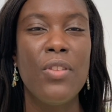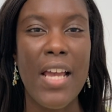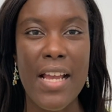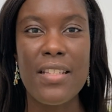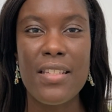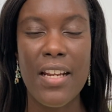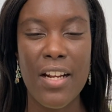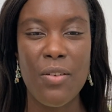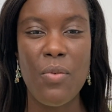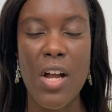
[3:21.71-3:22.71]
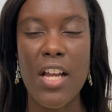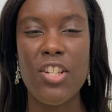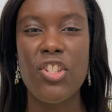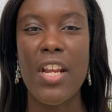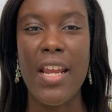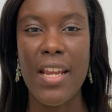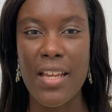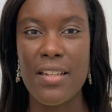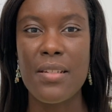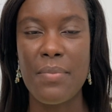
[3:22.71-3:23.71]
last hair wash
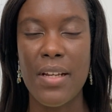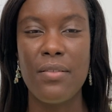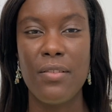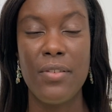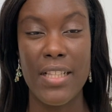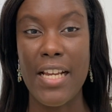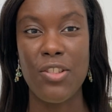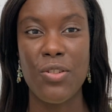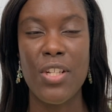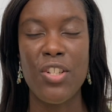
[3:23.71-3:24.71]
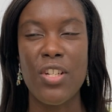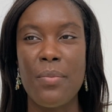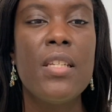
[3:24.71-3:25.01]
and my relaxer touch-up.